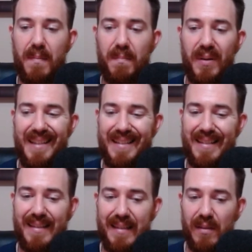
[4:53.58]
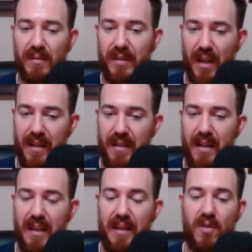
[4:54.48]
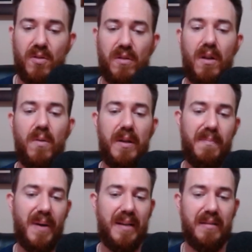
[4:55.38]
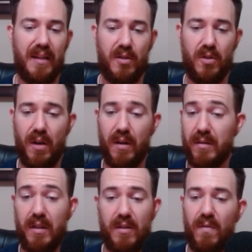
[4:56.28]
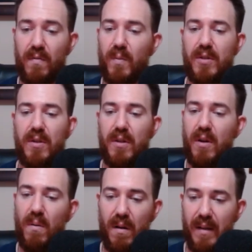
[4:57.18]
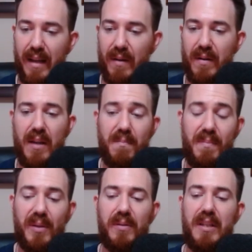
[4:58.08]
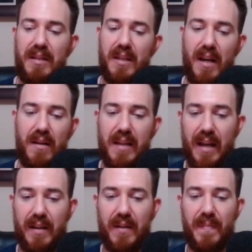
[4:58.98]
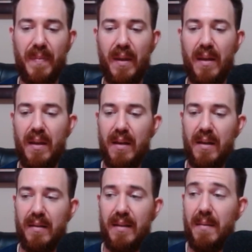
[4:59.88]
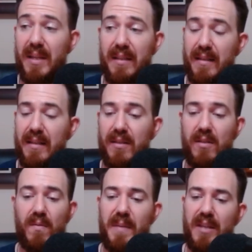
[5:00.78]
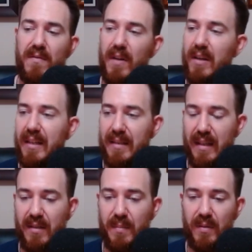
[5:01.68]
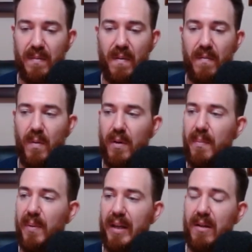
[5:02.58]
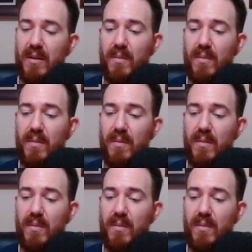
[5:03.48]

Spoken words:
but it's still done in slow and bite-sized chunks that don't force you to go all out and build an entire deck. That means it still remains very accessible for the player who